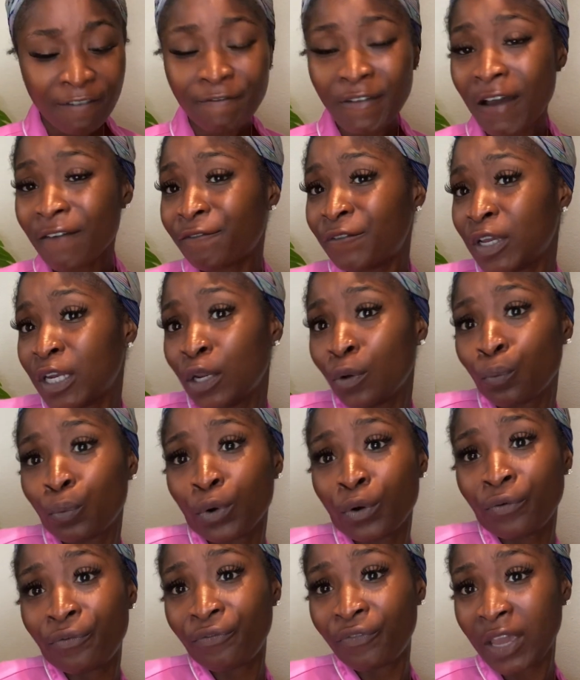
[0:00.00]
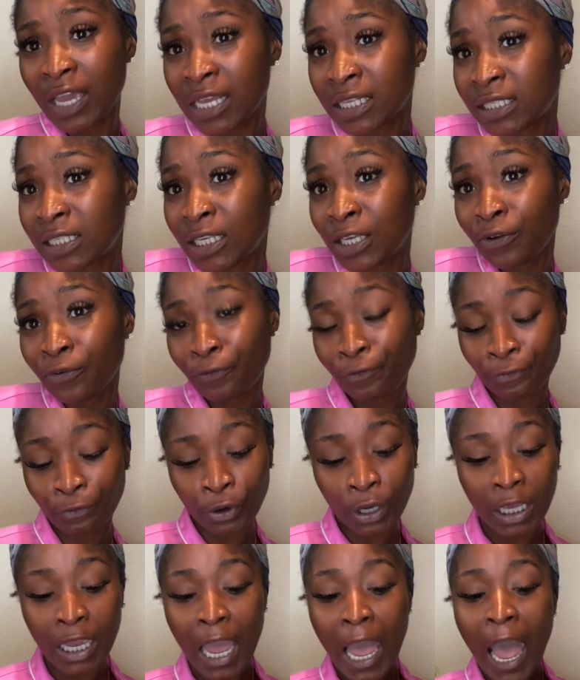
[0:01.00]
I'm feeling real fancy and
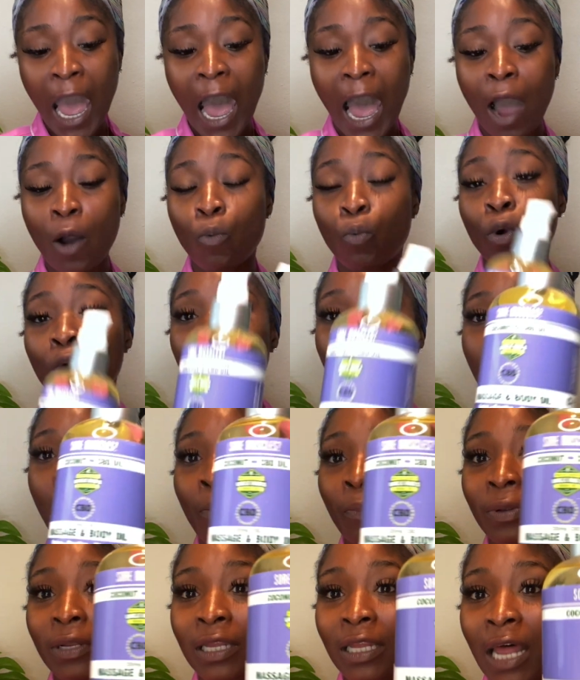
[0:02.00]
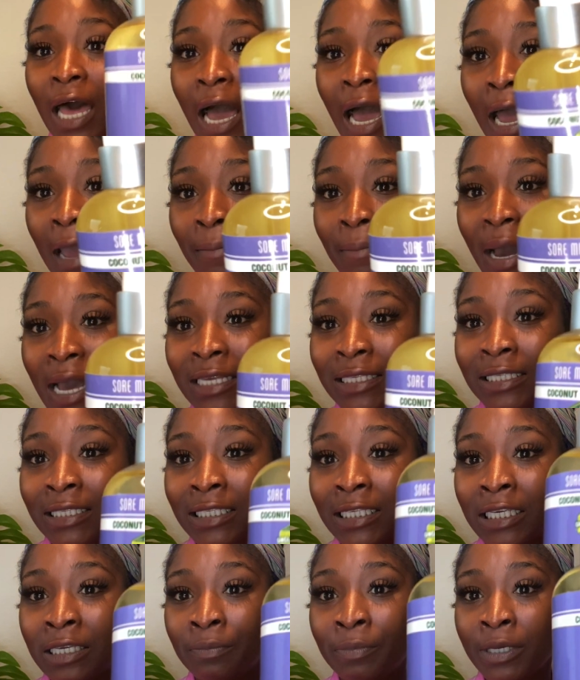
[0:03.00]
free, I will apply my
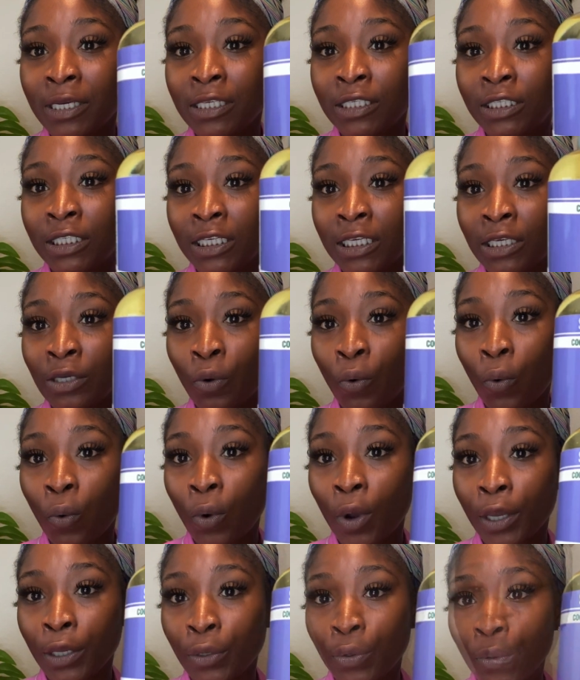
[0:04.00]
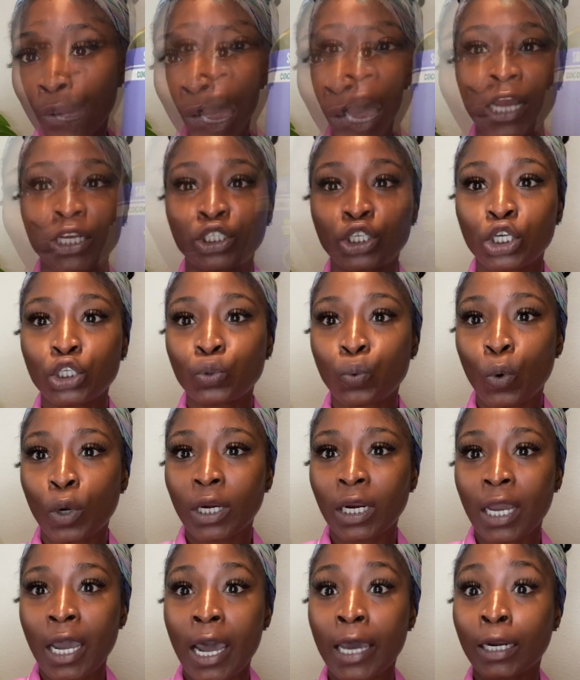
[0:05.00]
CBD oil. I just
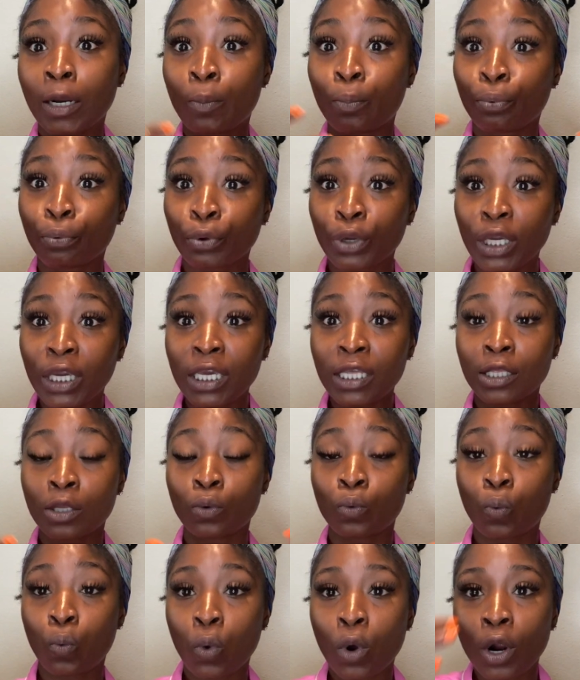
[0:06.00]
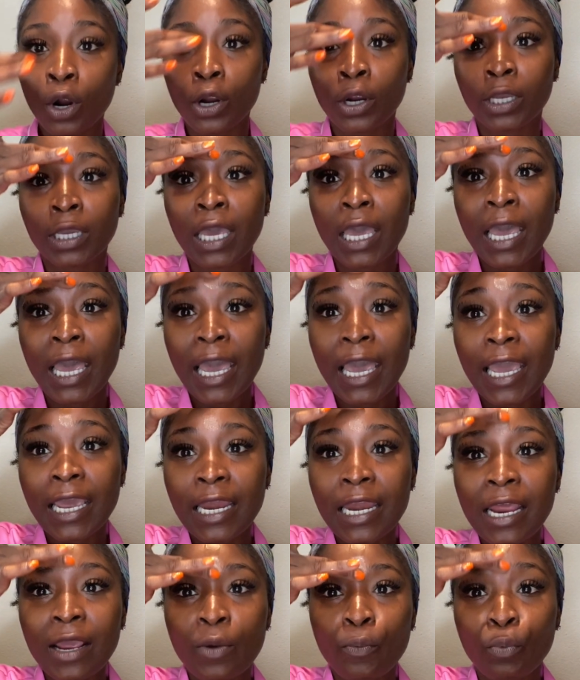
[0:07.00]
want to kind of breathe and work
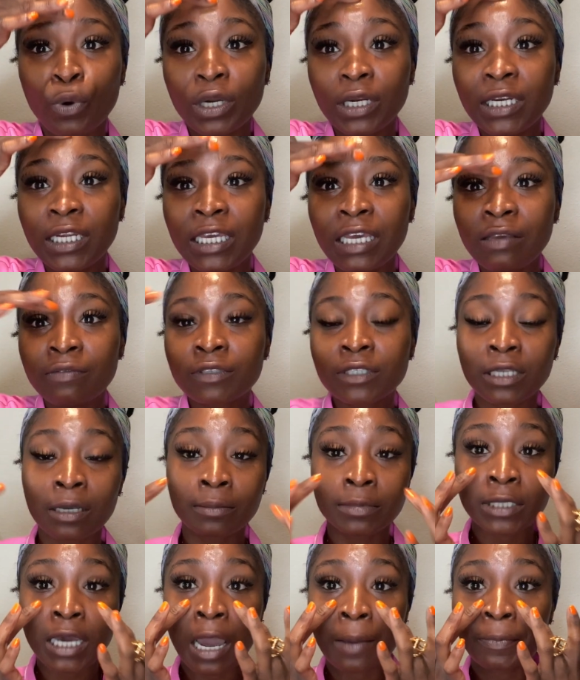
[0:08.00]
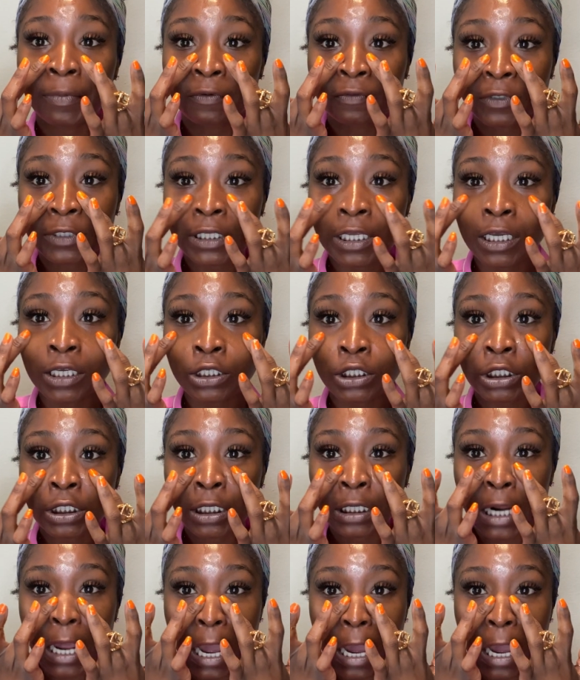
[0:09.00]
and relieve some type of tension.